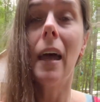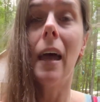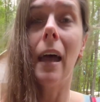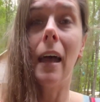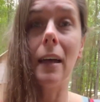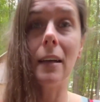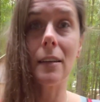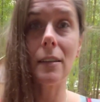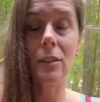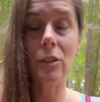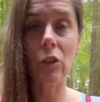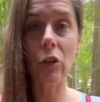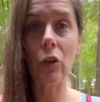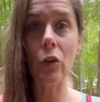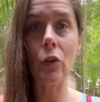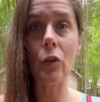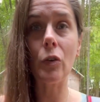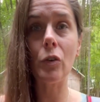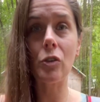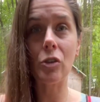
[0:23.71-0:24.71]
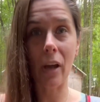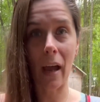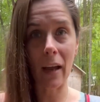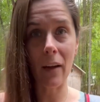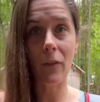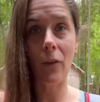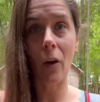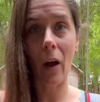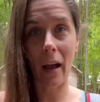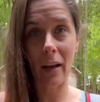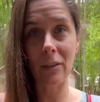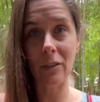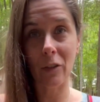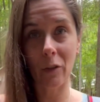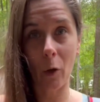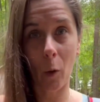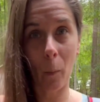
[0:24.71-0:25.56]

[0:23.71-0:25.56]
is to check for external